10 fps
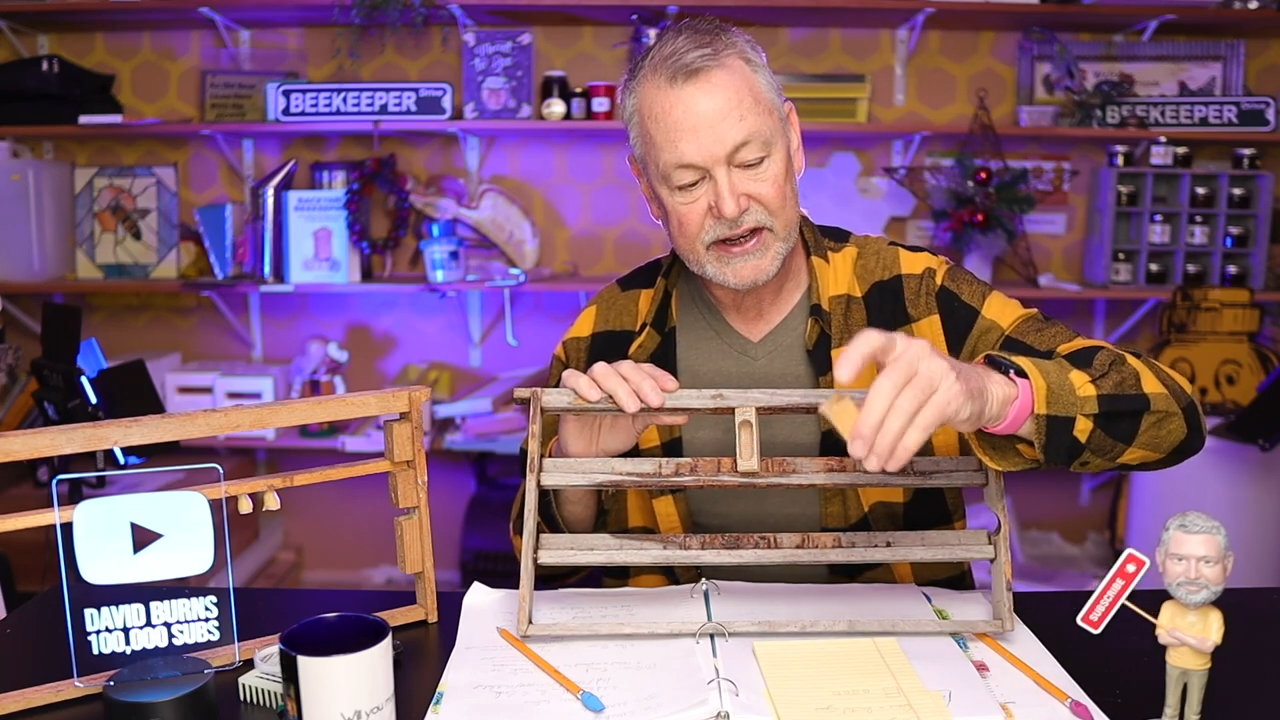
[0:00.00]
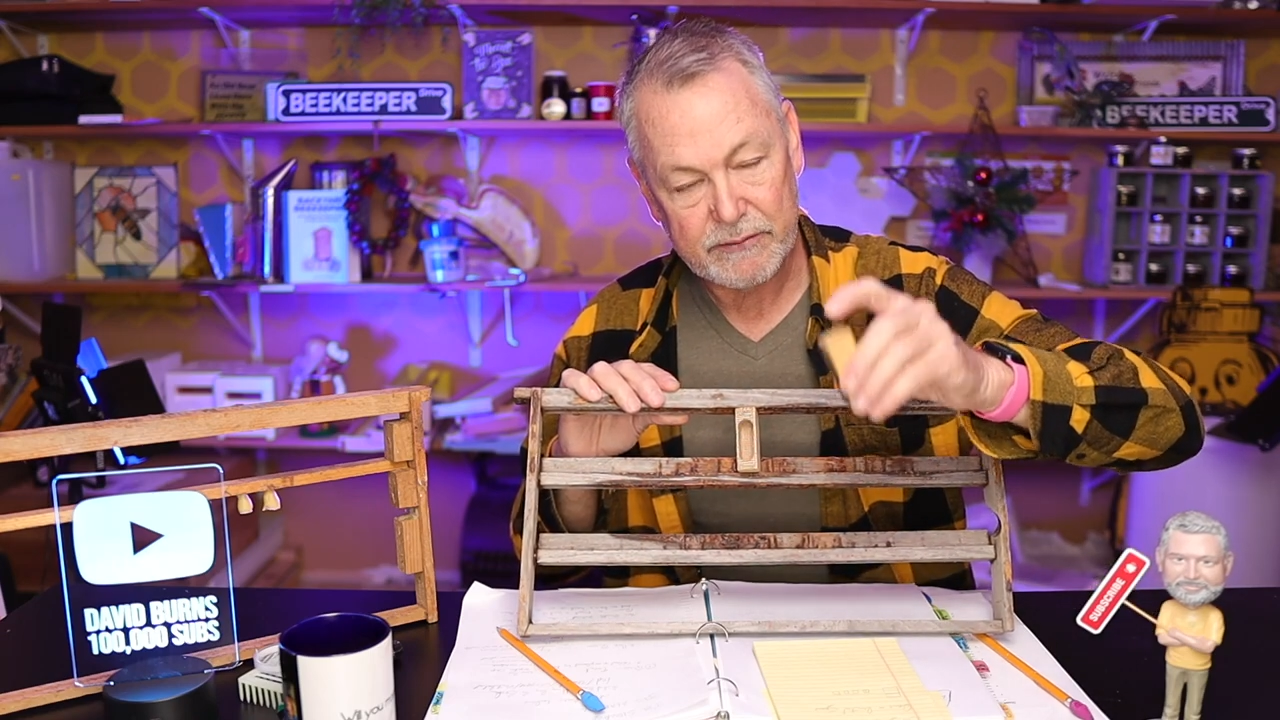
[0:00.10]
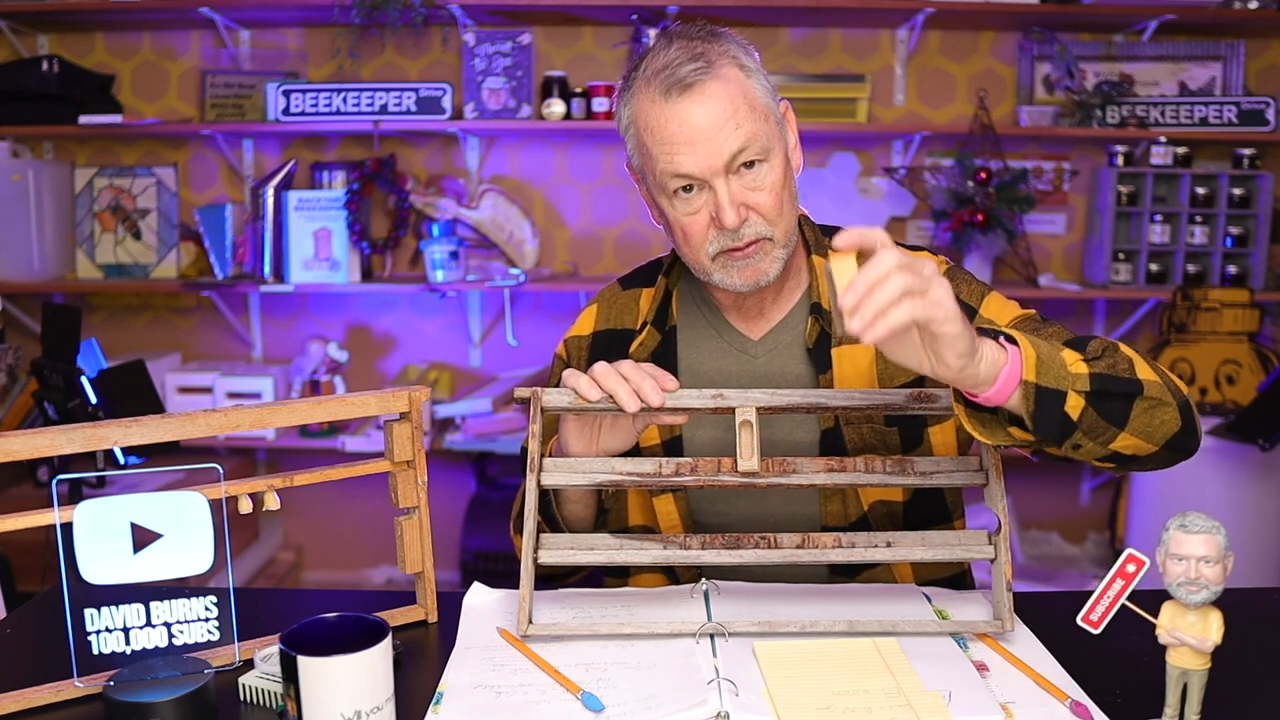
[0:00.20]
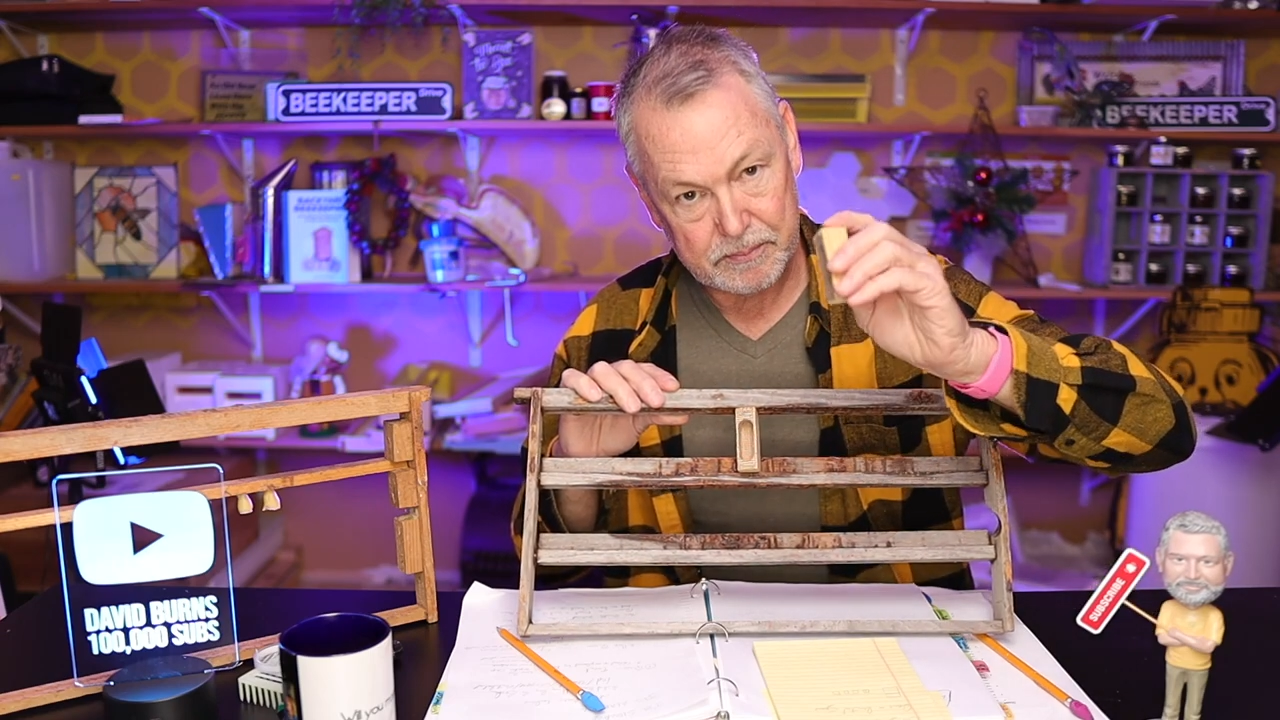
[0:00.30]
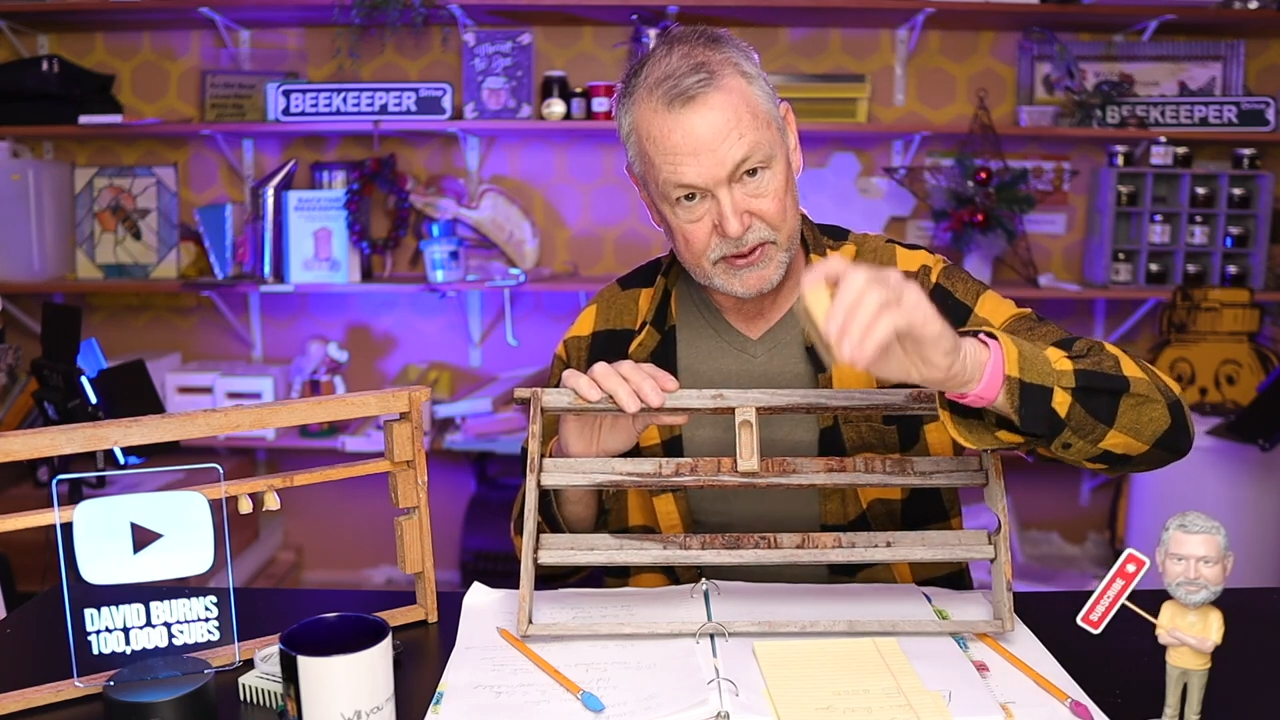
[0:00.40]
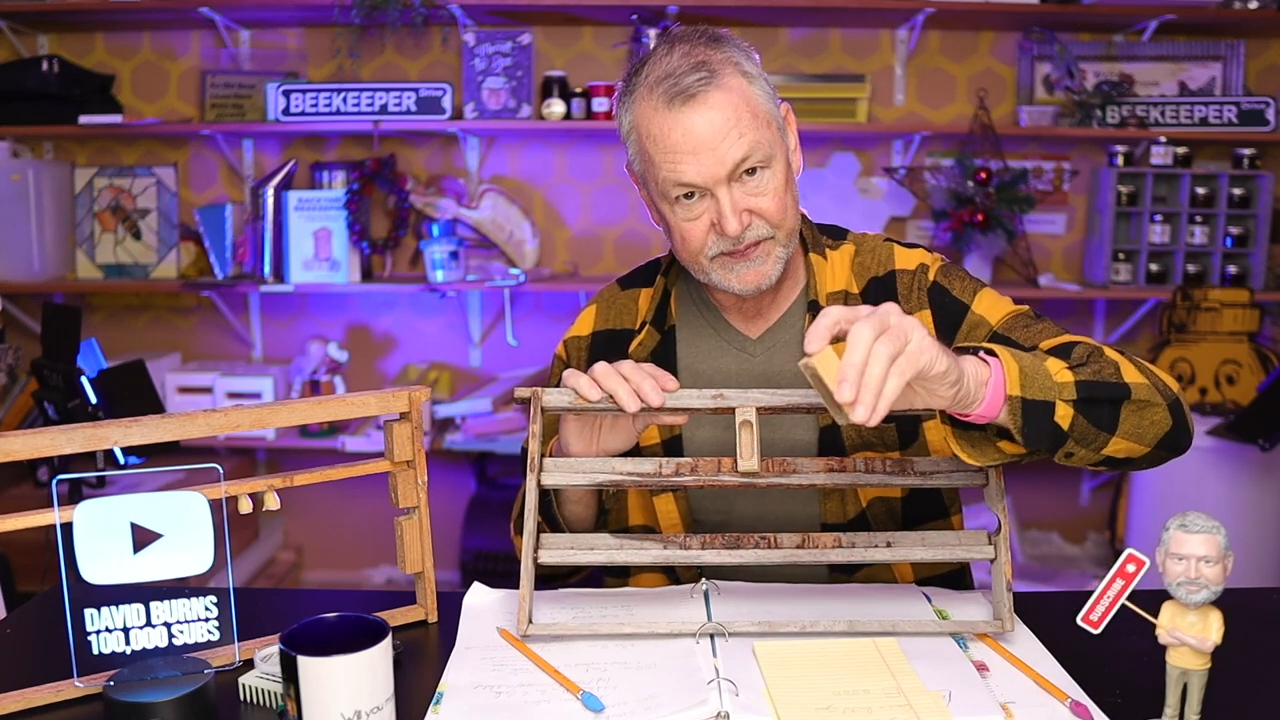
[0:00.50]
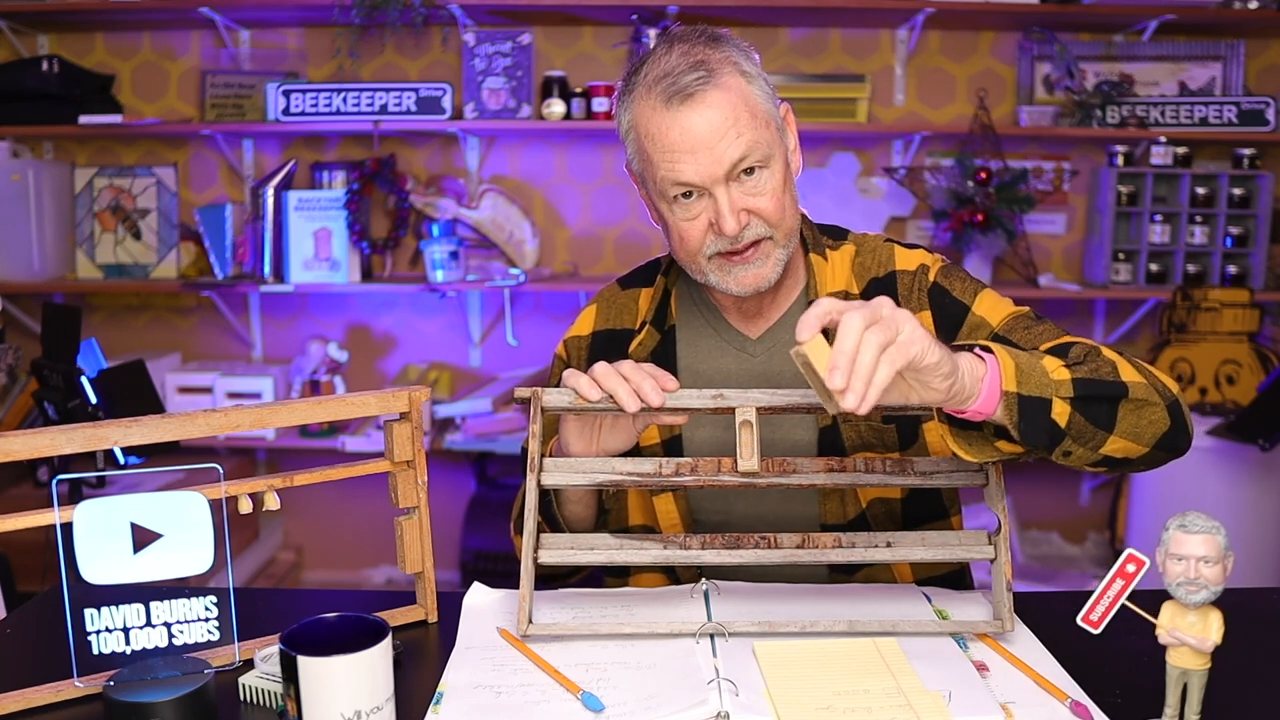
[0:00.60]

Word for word: and I will put